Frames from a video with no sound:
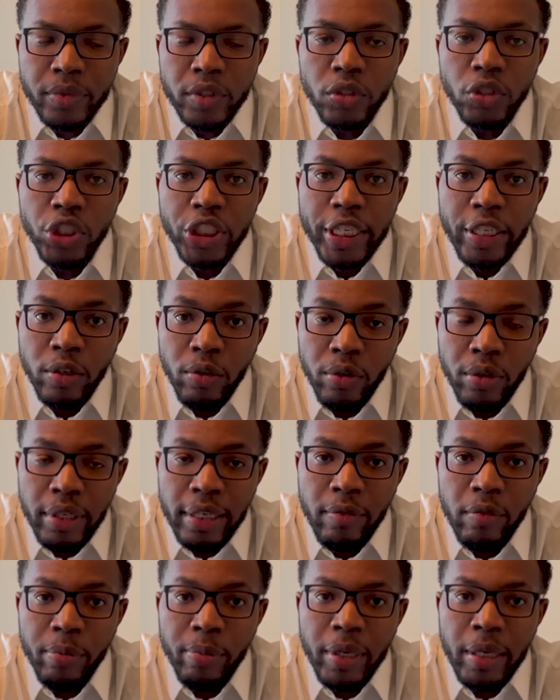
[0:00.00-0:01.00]

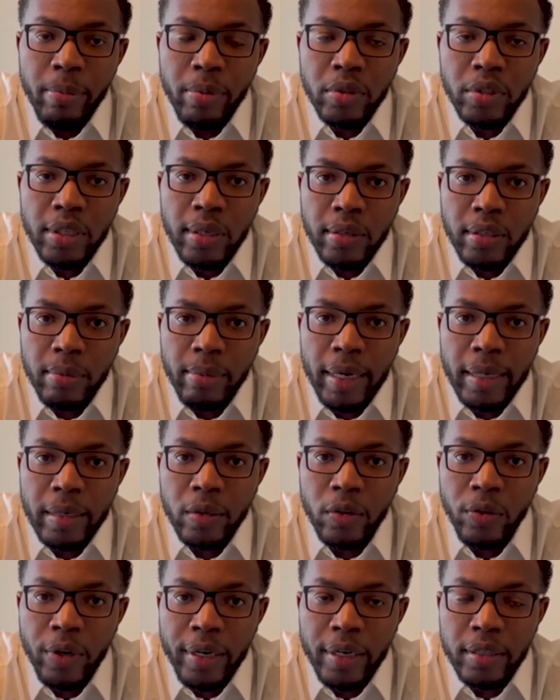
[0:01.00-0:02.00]
Generally, when people talk about a
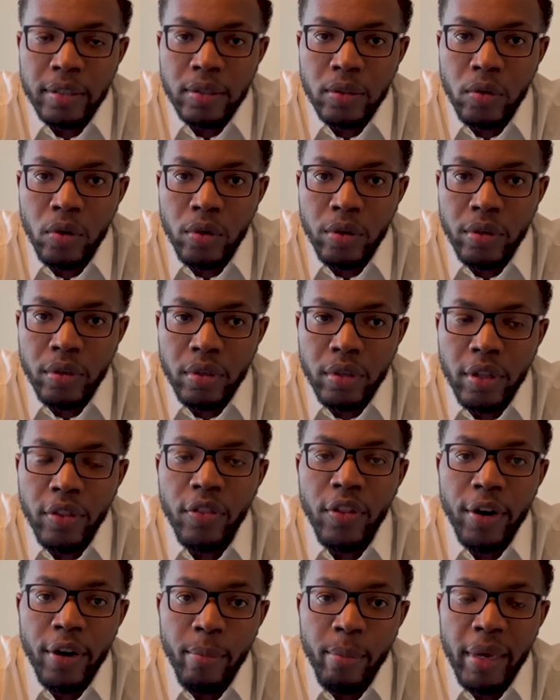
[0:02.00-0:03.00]
credit score,
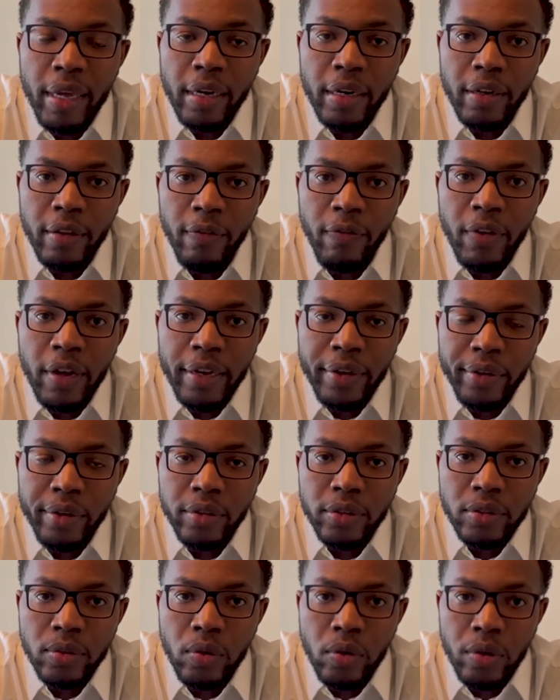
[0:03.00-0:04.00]
they're meaning the FICO
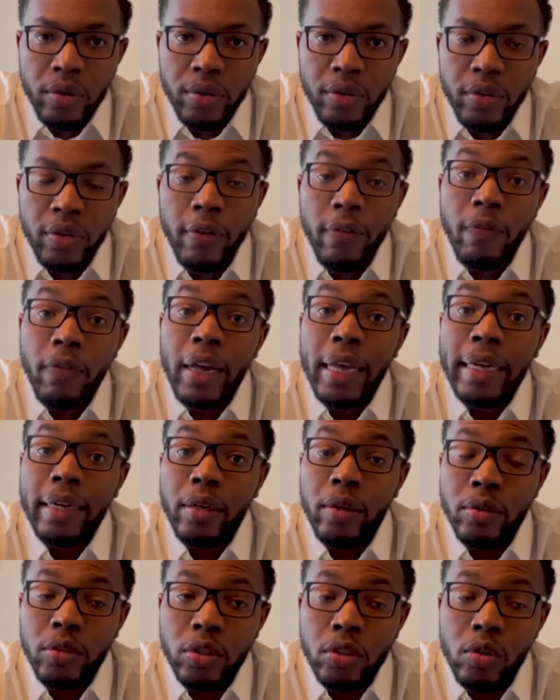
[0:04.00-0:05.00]
score. The
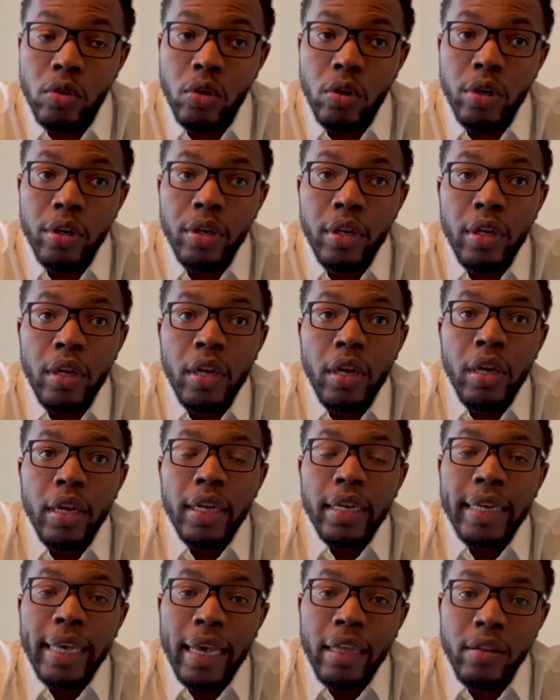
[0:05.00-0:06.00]
FICO score
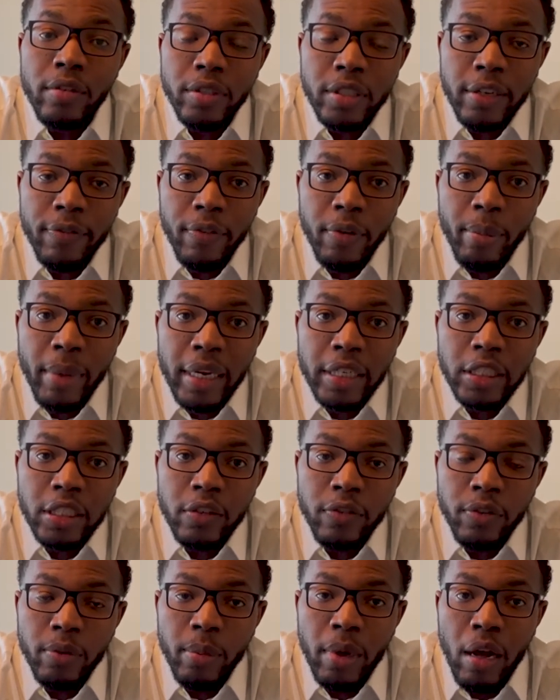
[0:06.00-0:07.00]
gathers information
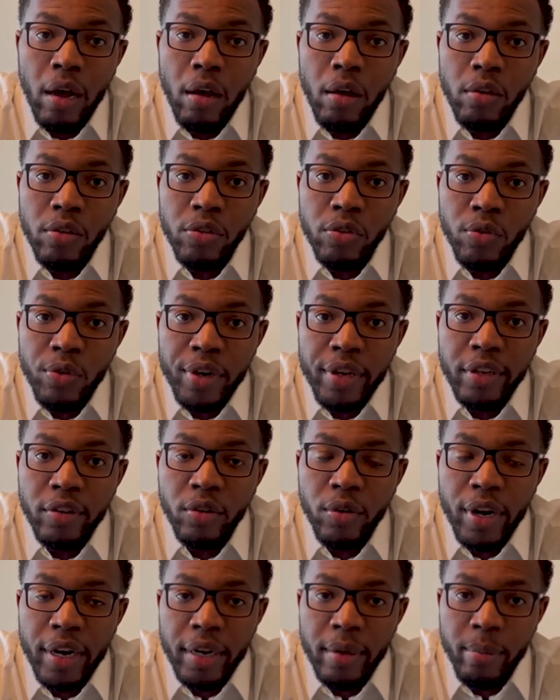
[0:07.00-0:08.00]
from all three
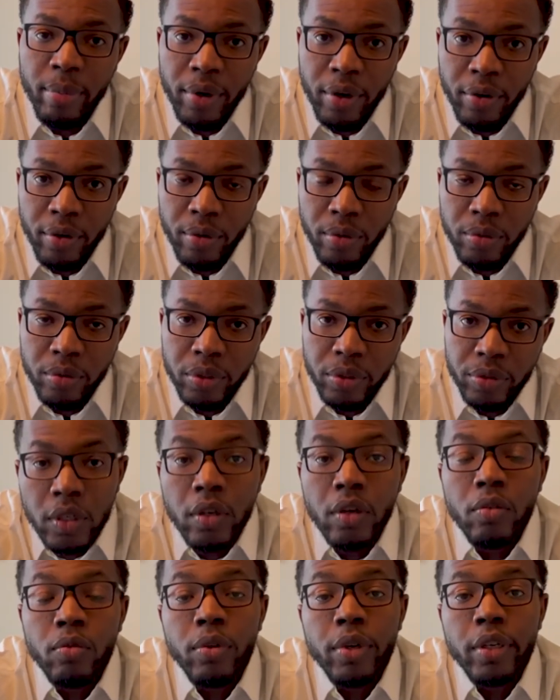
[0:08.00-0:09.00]
credit bureaus.
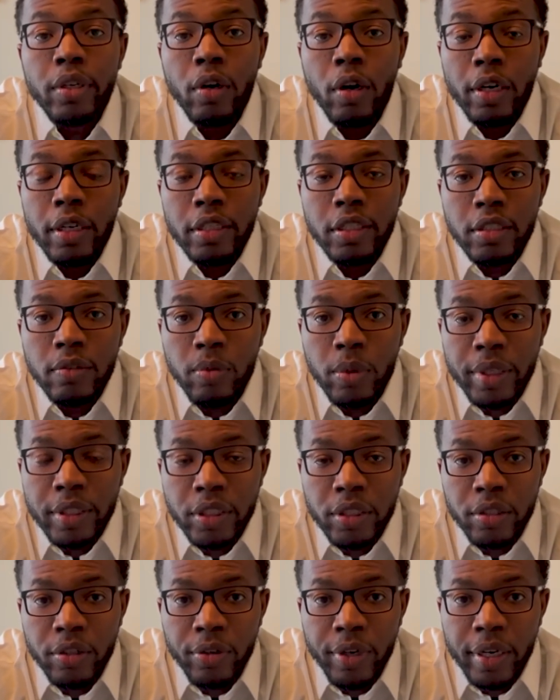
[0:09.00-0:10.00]
Regardless of what
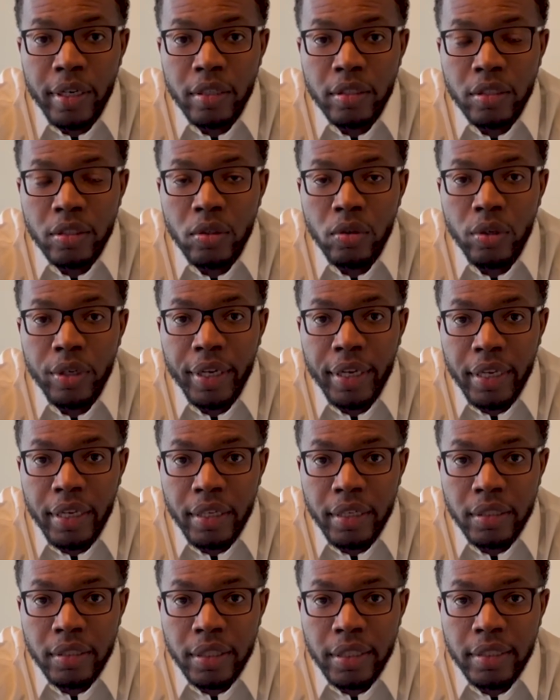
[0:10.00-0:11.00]
your credit score
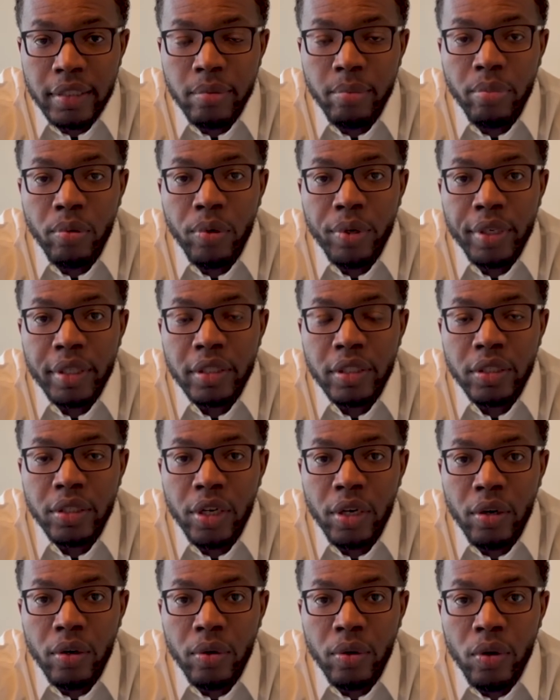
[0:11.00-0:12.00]
is, it's important to
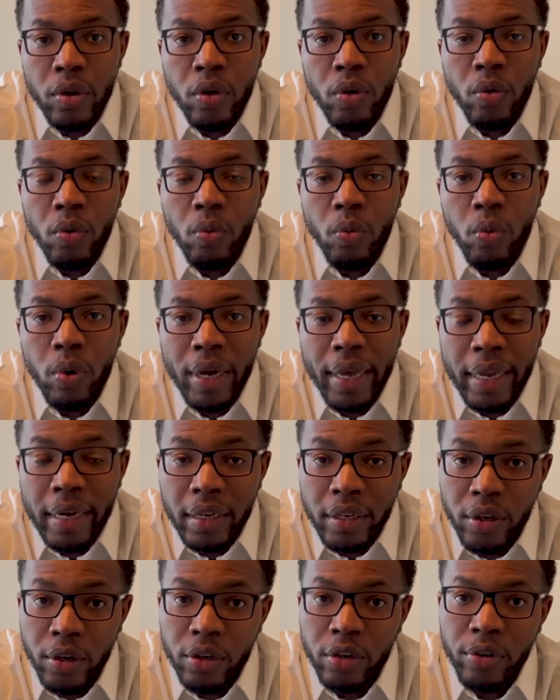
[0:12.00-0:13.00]
know what
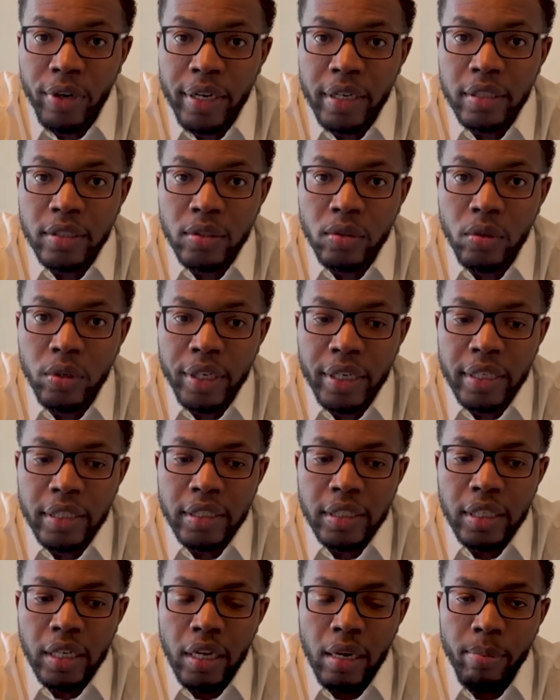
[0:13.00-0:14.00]
your credit score
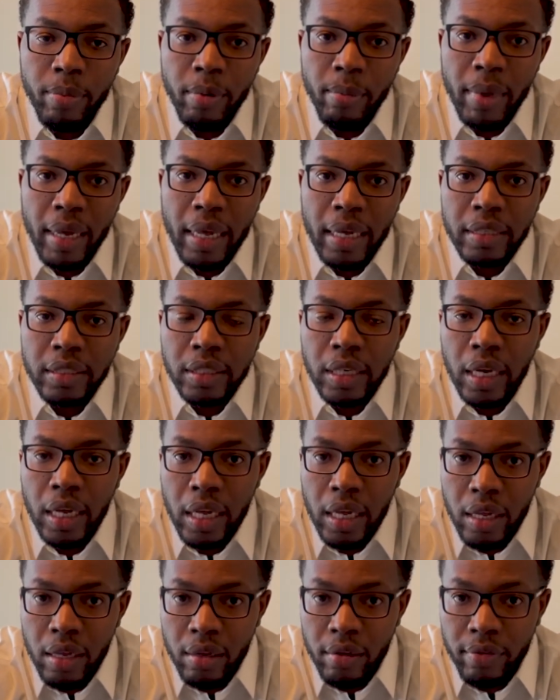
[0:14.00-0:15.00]
is comprised
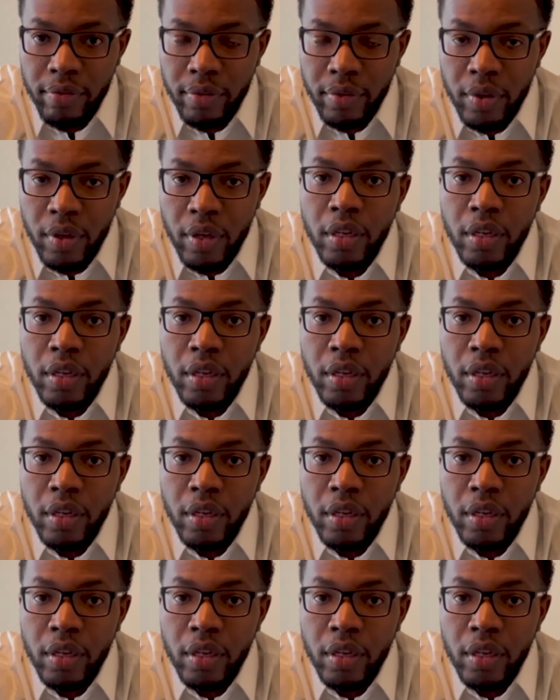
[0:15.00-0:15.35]
of.